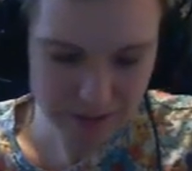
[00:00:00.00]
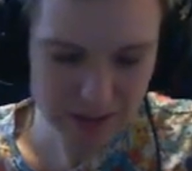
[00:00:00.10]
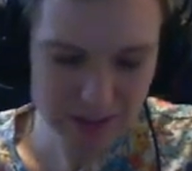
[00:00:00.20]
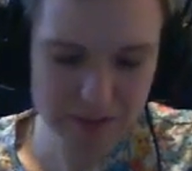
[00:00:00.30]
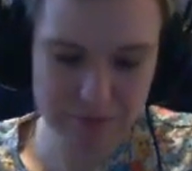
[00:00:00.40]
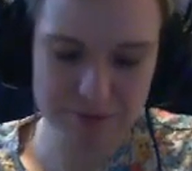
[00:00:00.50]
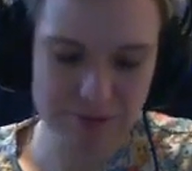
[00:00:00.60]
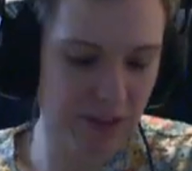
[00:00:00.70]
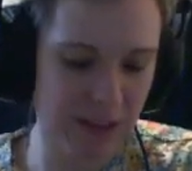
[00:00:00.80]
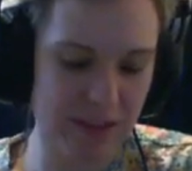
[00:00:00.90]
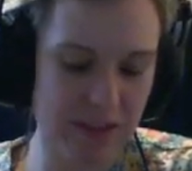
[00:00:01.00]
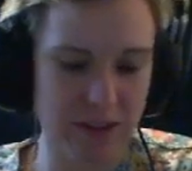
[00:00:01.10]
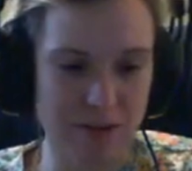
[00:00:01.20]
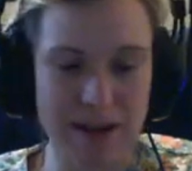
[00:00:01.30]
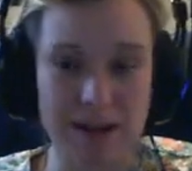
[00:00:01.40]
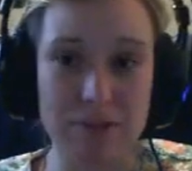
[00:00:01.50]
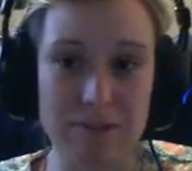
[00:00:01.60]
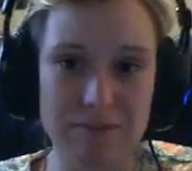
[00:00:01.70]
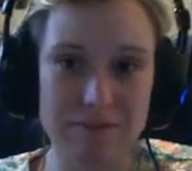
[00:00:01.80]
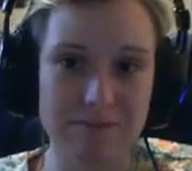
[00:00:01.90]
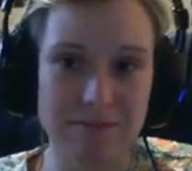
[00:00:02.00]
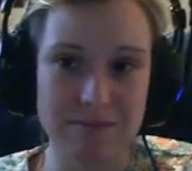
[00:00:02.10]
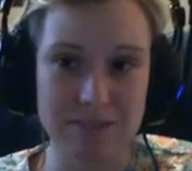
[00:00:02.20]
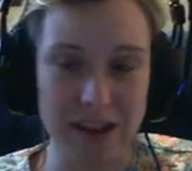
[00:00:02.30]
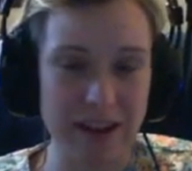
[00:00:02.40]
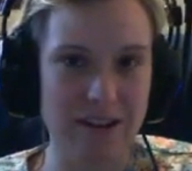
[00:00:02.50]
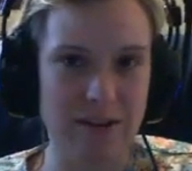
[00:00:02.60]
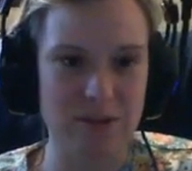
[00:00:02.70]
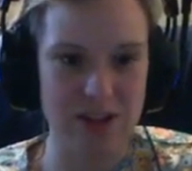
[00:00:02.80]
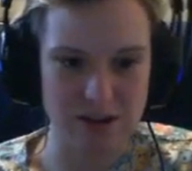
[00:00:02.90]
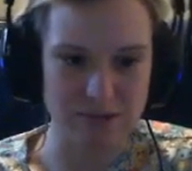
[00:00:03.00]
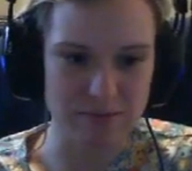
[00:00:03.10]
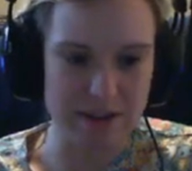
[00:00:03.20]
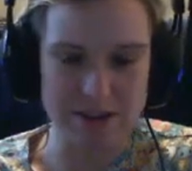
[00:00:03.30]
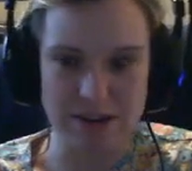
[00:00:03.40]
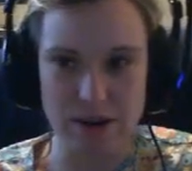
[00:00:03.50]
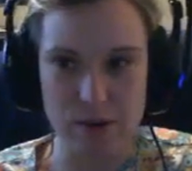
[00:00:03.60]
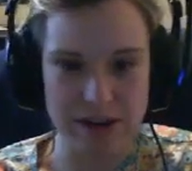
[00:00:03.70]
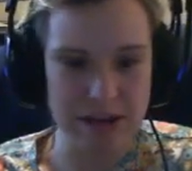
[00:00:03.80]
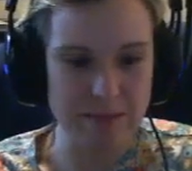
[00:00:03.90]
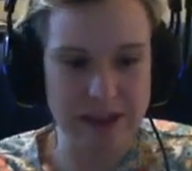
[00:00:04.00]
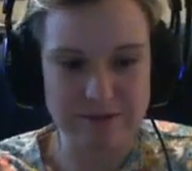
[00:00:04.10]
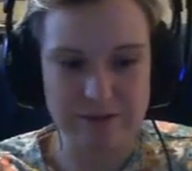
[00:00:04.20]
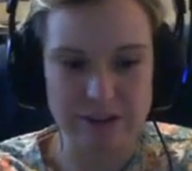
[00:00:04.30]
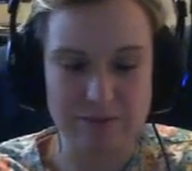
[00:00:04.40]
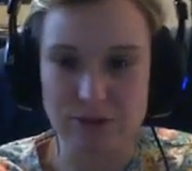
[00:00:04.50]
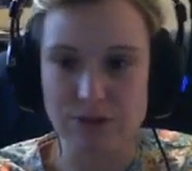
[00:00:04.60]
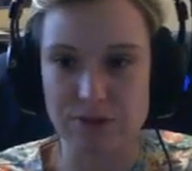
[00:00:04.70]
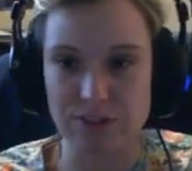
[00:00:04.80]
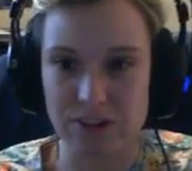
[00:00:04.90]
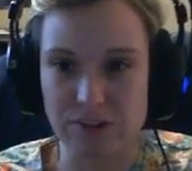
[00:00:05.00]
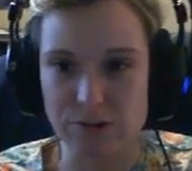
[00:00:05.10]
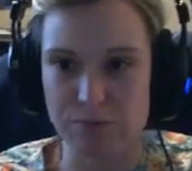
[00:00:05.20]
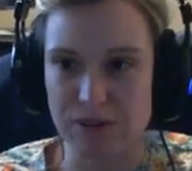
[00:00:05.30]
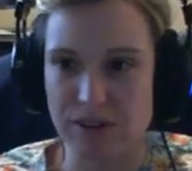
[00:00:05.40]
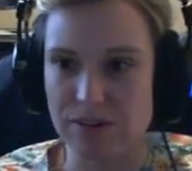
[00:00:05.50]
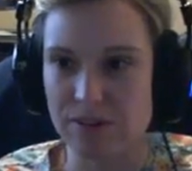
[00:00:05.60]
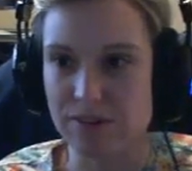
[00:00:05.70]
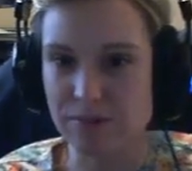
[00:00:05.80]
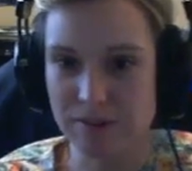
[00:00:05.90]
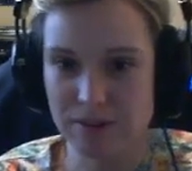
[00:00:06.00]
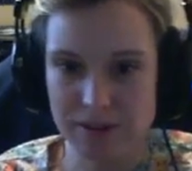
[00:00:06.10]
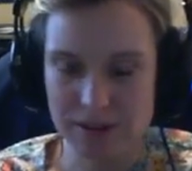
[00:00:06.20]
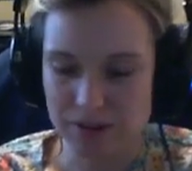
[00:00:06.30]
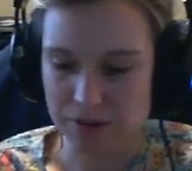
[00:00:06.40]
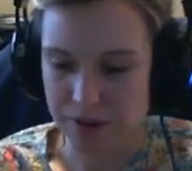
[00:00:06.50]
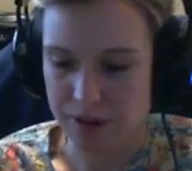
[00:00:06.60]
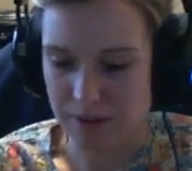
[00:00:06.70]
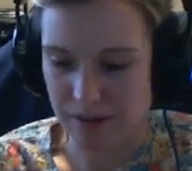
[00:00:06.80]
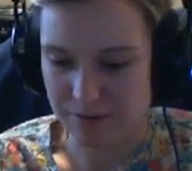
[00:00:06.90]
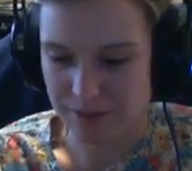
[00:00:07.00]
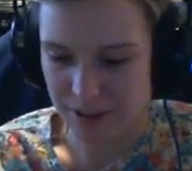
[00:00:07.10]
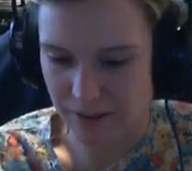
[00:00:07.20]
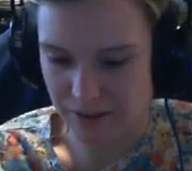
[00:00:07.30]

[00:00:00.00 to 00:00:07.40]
And before they come out, the day it comes out, bet you can go on eBay and find a bunch of sealed brand new on eBay for sale.